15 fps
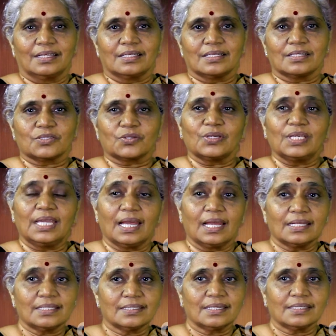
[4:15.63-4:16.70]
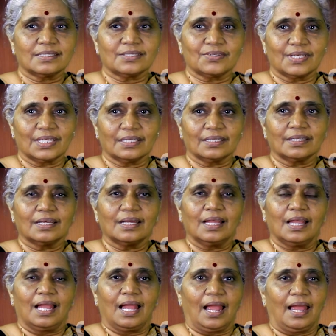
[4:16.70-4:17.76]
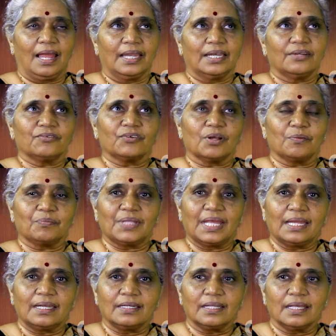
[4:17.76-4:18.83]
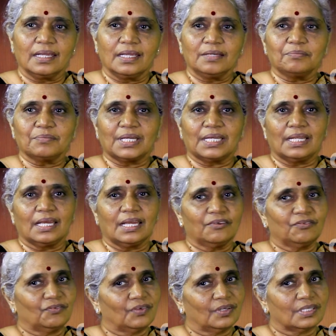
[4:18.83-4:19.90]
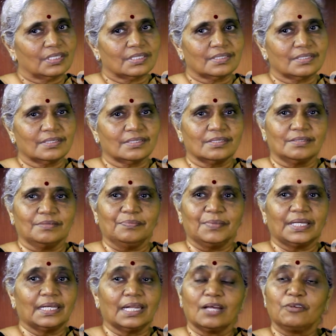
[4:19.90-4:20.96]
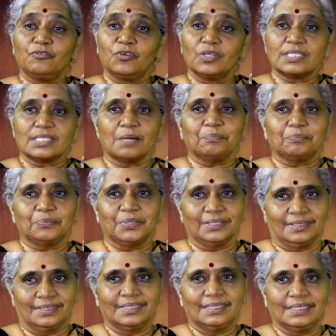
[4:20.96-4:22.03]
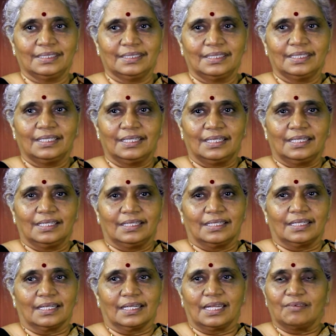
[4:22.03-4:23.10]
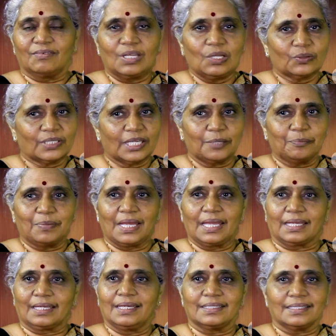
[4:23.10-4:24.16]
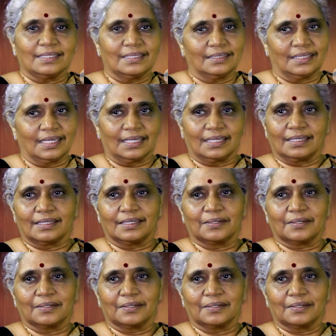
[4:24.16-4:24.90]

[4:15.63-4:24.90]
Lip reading: So he has that strength. And from that day, my graph was up, never looking back at anything.